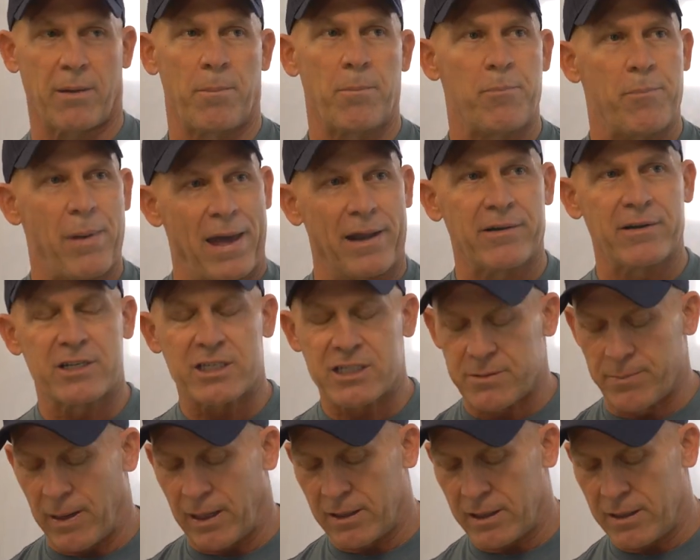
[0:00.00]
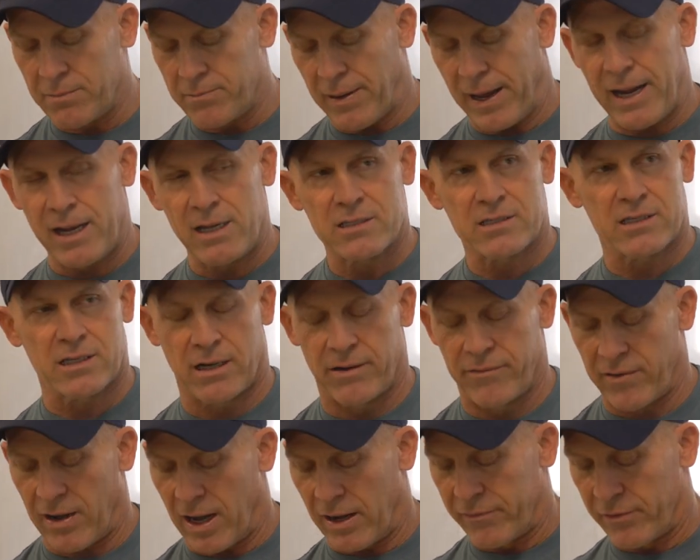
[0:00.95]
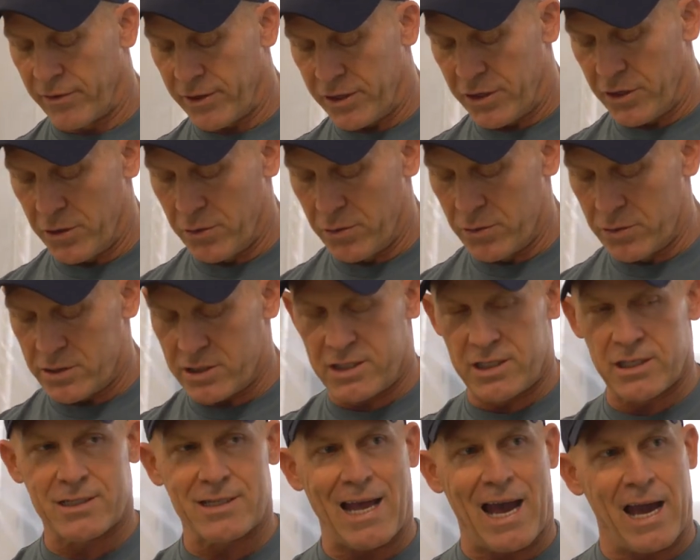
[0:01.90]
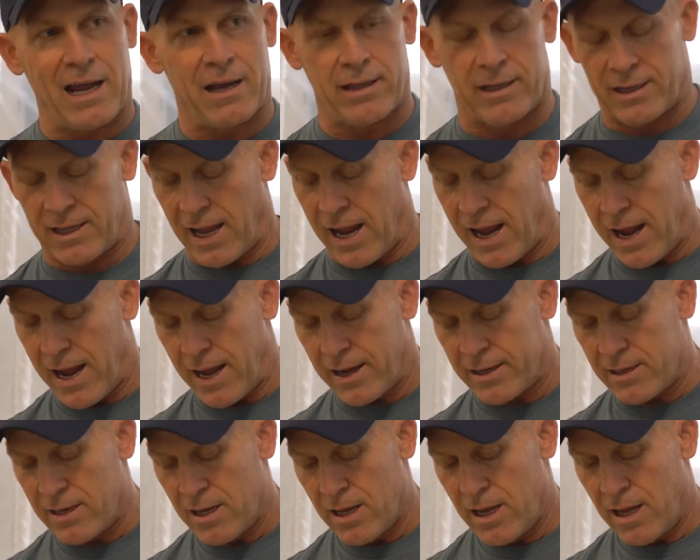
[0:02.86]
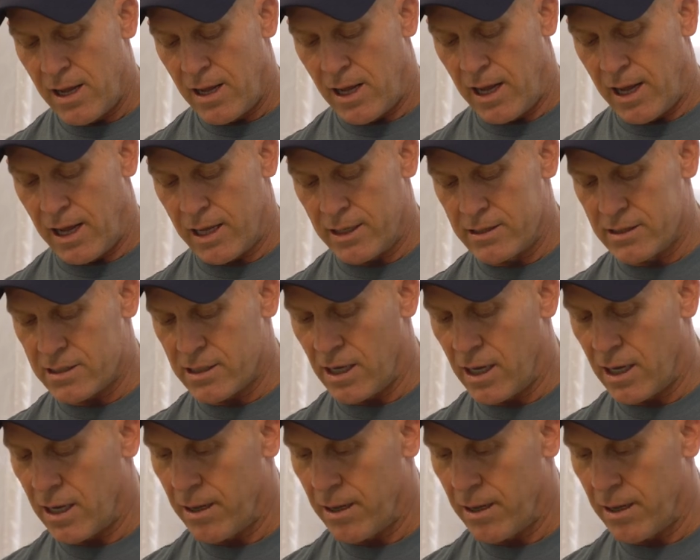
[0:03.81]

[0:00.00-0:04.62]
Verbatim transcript: of the better smelling paints that I've ever used just out of the can. And,